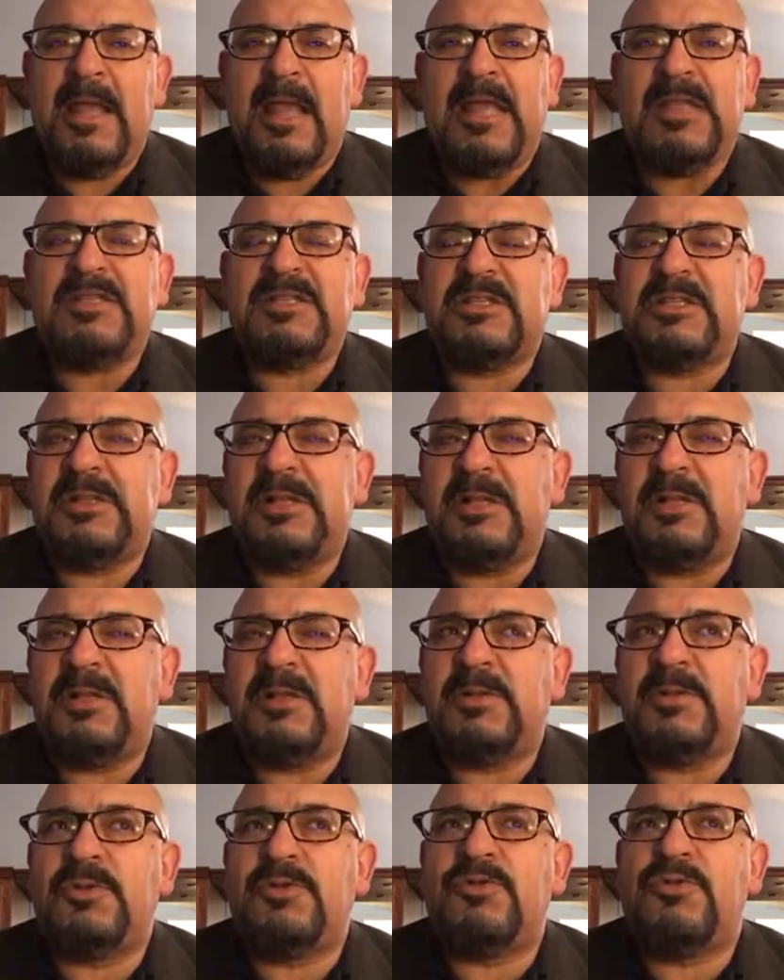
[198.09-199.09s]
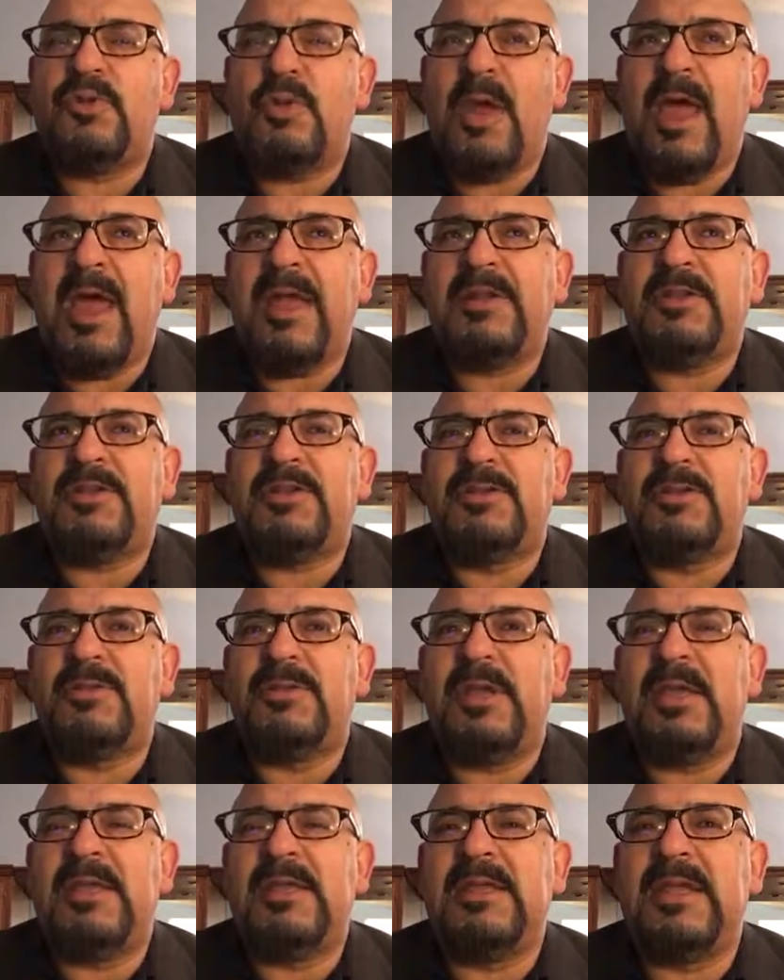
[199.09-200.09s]
and still try
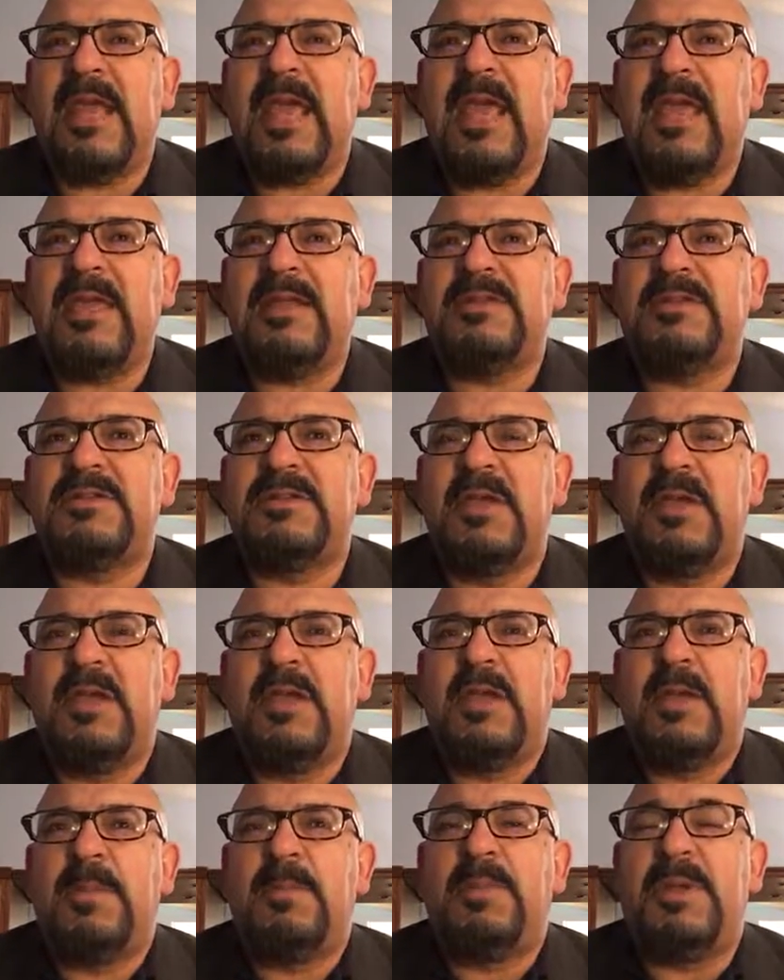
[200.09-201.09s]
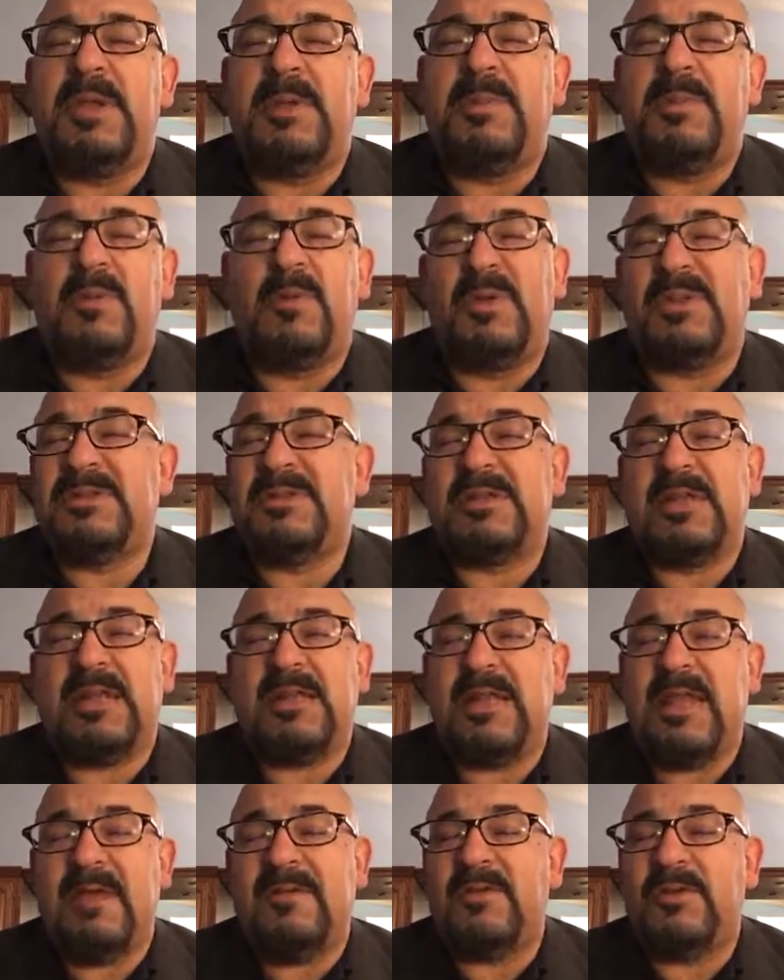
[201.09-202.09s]
to engage people, which they
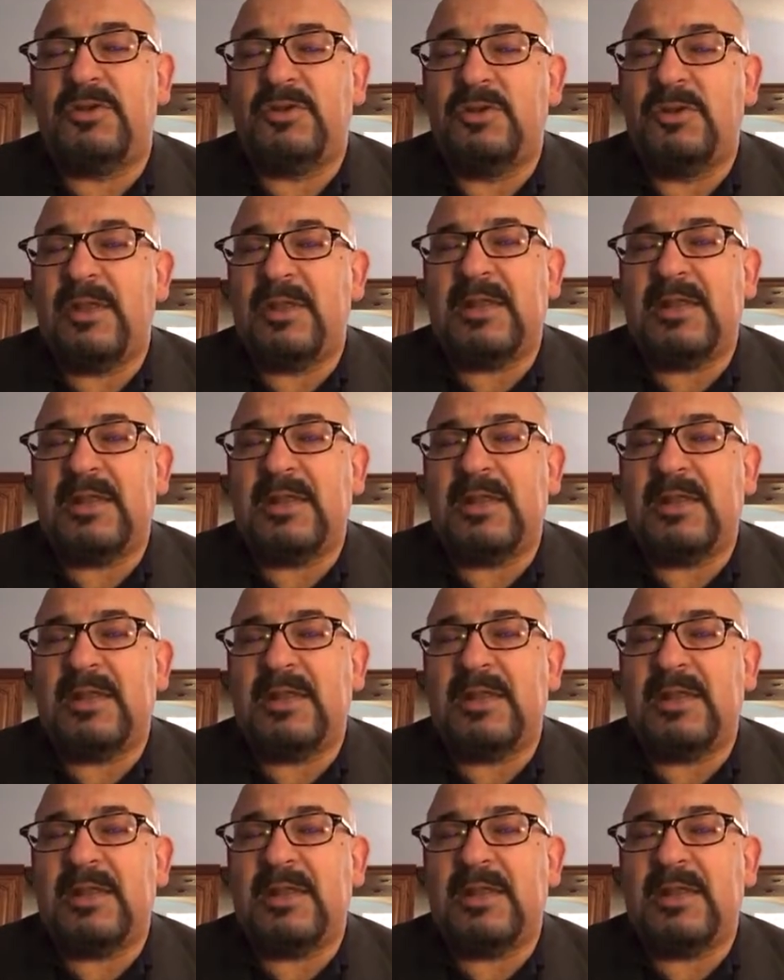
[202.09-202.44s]
never do.